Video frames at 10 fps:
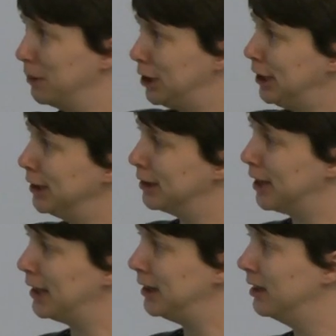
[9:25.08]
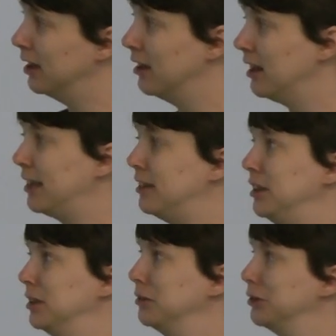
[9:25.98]
the machine that I like to
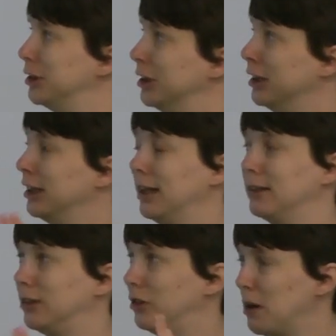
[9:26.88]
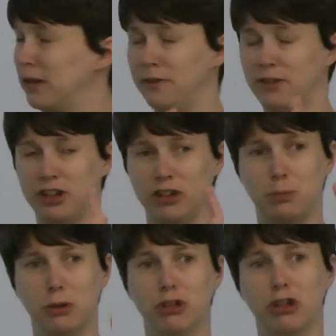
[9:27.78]
use, it has a 12 stitch
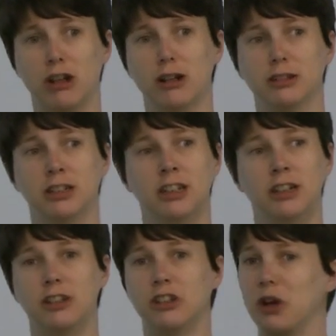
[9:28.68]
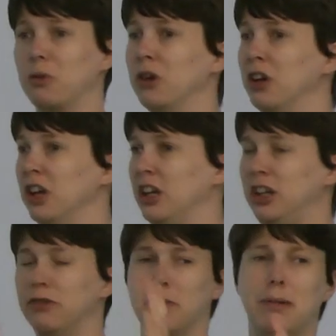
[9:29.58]
punch card. So
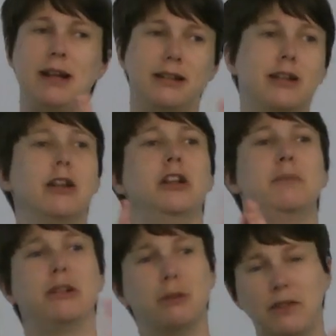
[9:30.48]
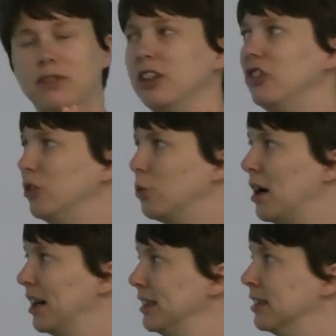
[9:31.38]
your repeat can only be 12 stitches
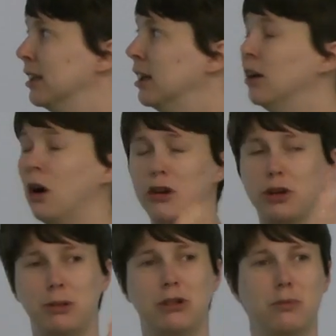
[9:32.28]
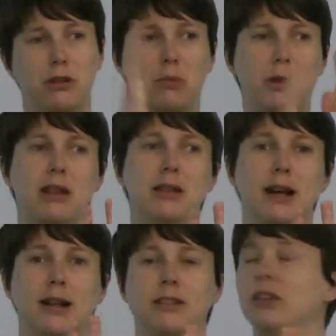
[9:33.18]
wide, or it could be something within
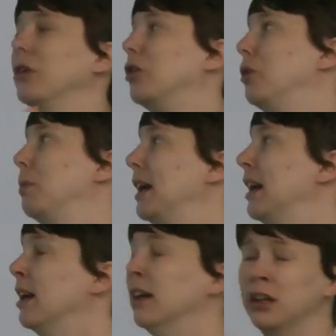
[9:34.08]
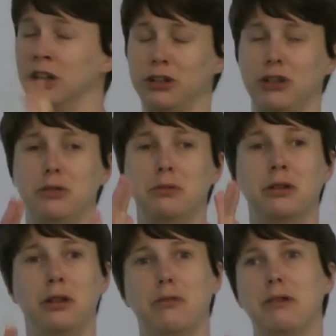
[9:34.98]
that. So it could be two,
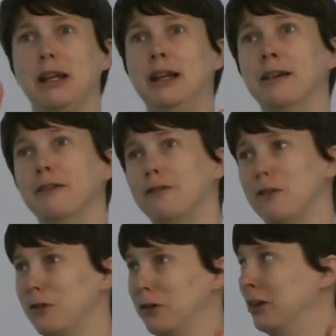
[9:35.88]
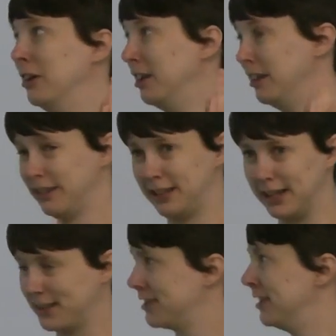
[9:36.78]
three, four,
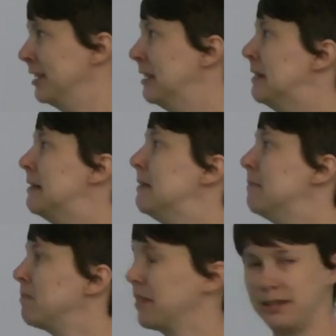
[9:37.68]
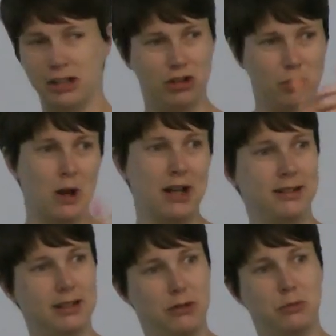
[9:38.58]
six, stitches wide
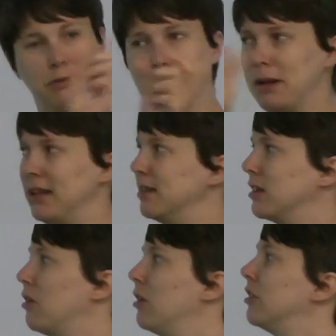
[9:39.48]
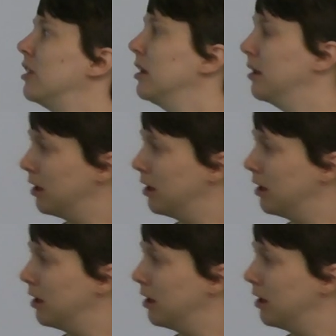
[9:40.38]
and it would be repeated across the,